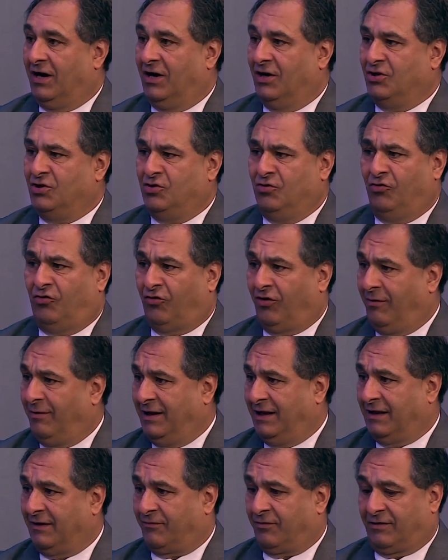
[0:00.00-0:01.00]
do so
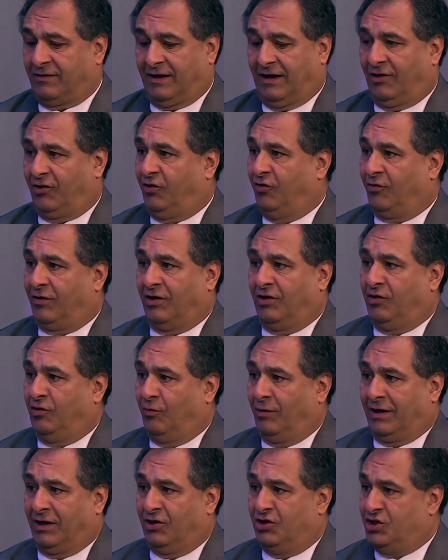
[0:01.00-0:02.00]
many different things.
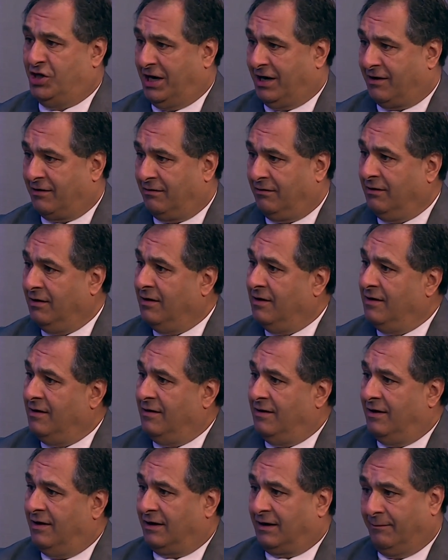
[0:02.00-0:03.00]
We can share
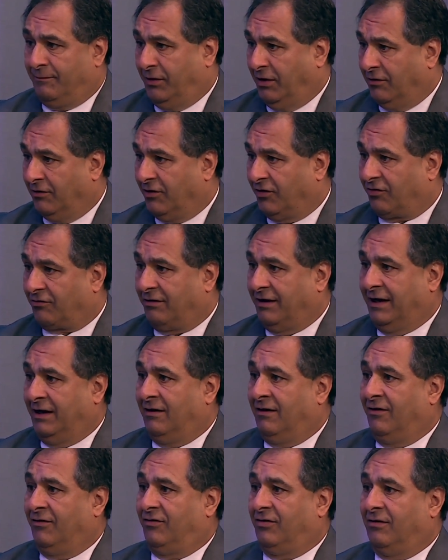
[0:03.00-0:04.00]
a computer screen
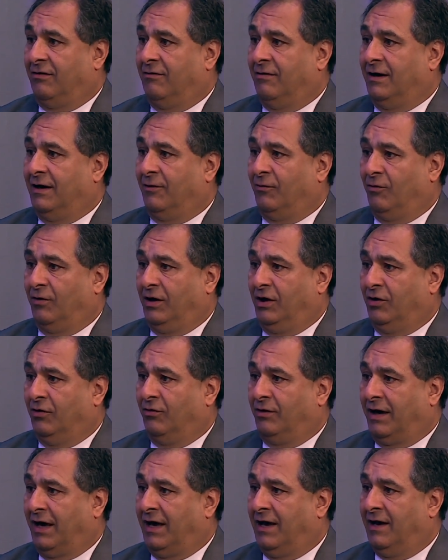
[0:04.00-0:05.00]
onto it. You
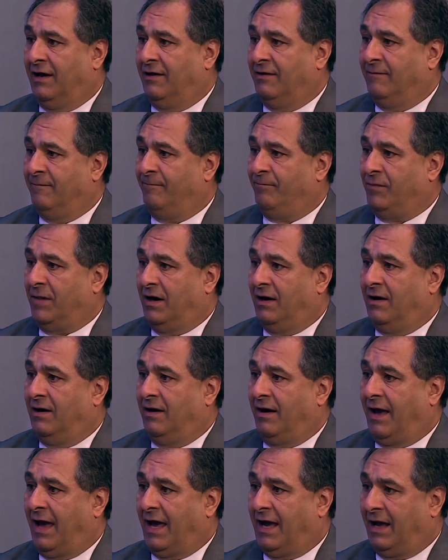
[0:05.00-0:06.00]
can
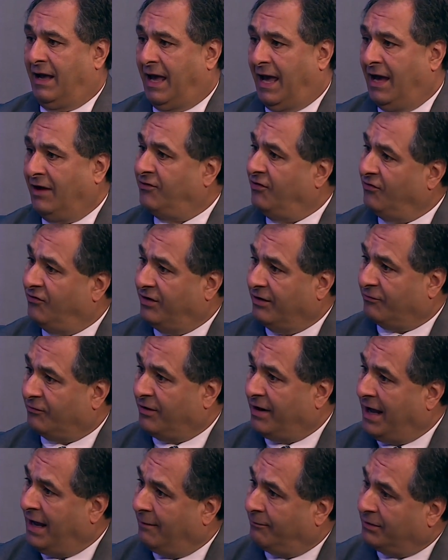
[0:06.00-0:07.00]
access
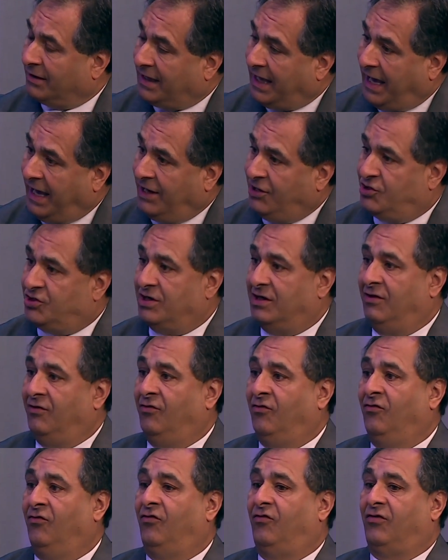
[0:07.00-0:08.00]
different
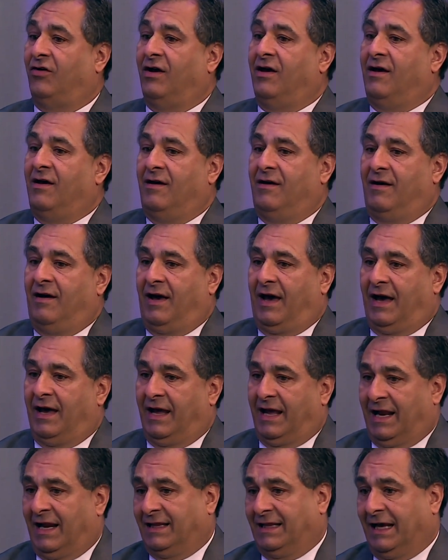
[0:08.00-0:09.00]
applications,
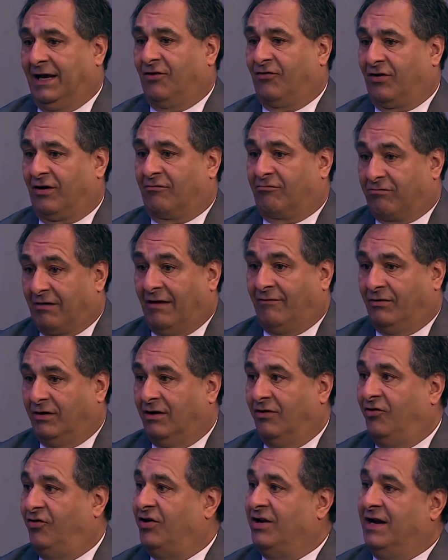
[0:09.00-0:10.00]
and I think it's going to
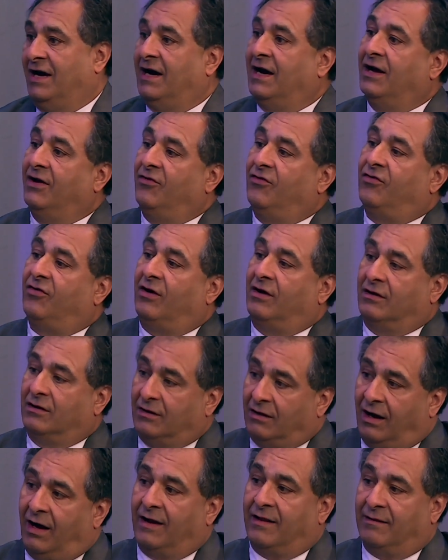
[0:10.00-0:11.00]
revolutionize a
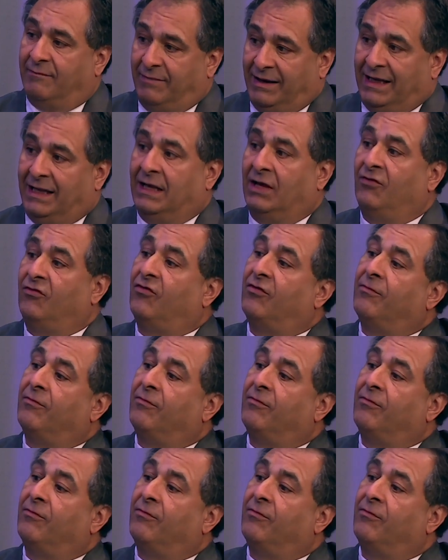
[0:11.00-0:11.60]
lot of the meetings.